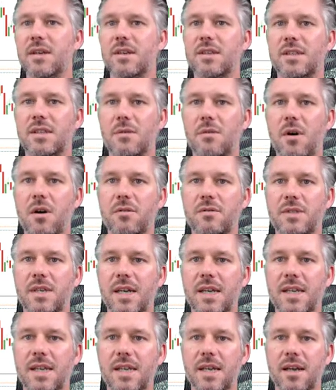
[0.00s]
So I'll
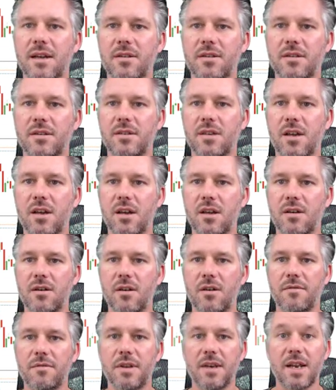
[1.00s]
take it at the turn
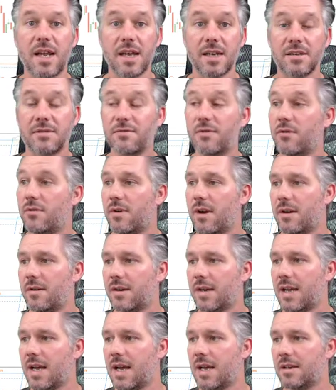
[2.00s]
of the next
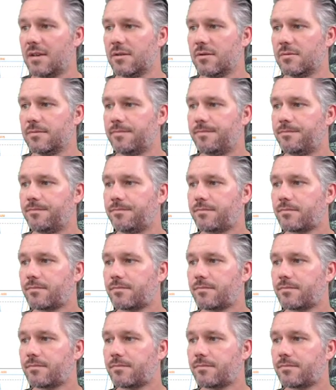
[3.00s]
4-hour candle,